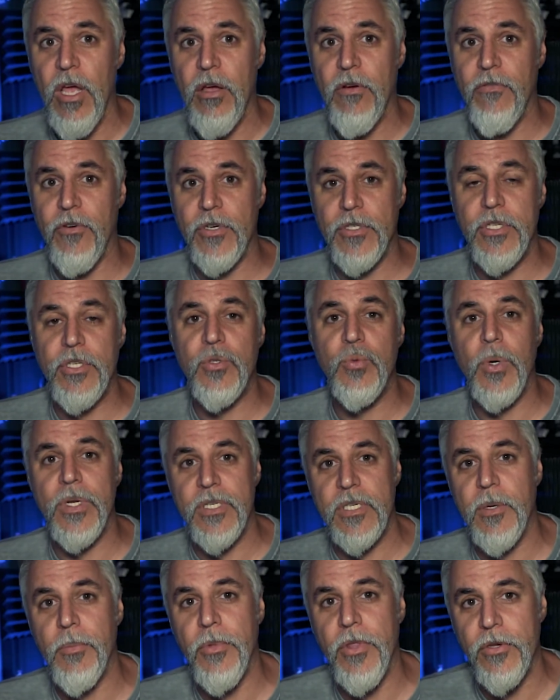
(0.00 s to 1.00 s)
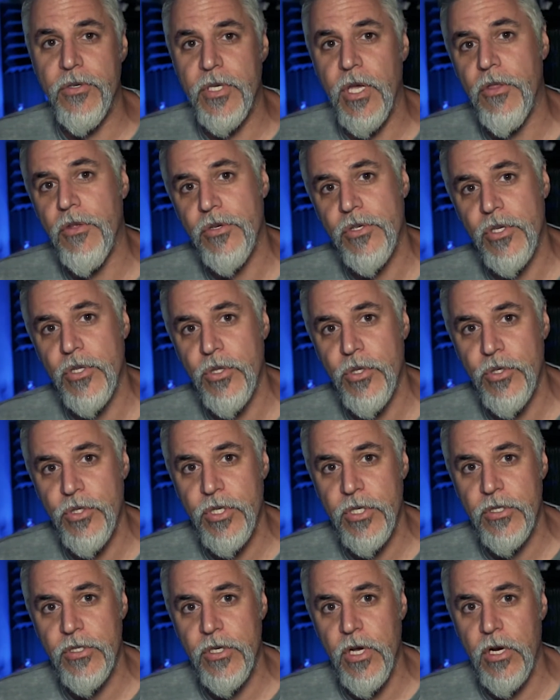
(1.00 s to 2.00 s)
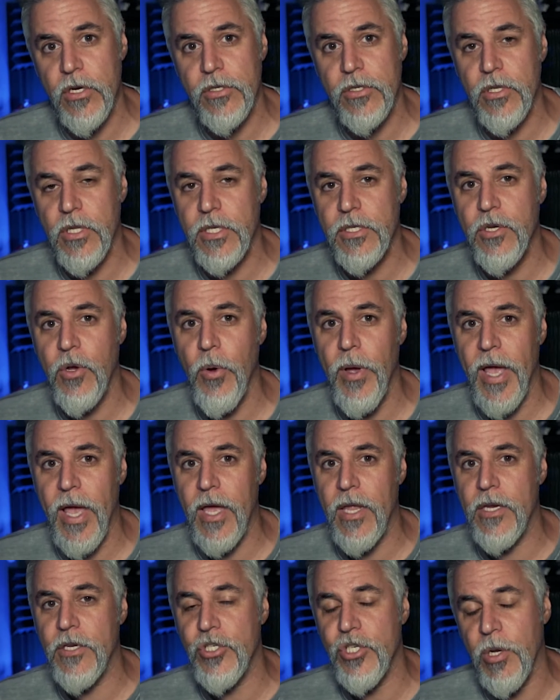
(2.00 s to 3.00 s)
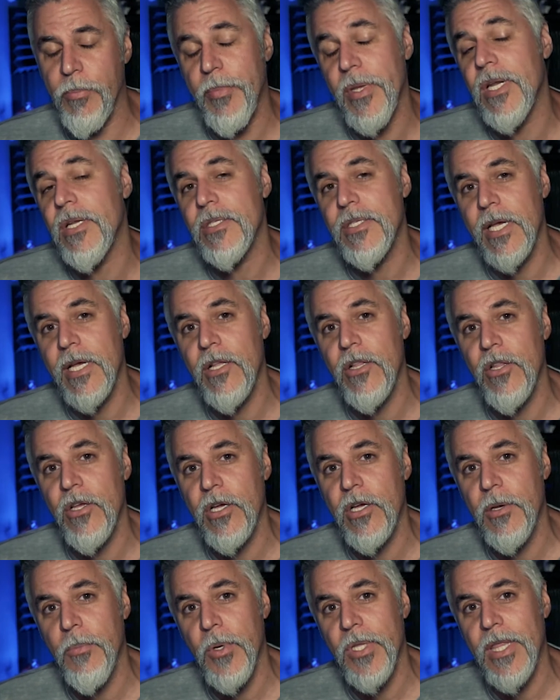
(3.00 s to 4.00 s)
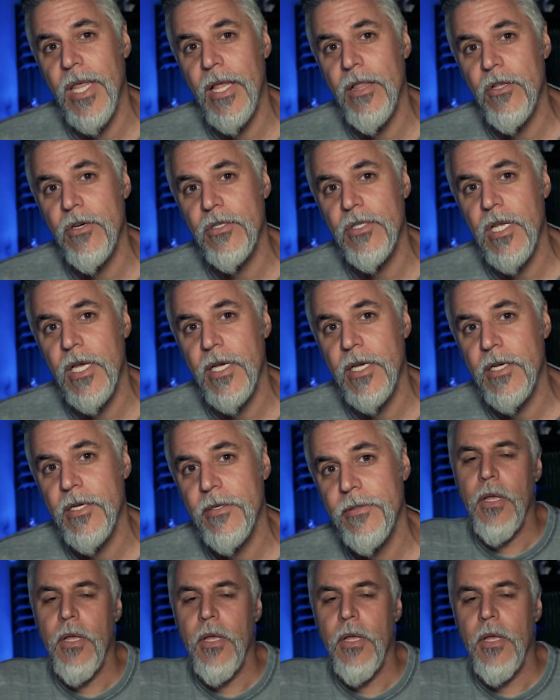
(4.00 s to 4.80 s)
versus what some of those other solutions are. So let's go ahead and jump in and take a look at what that looks like.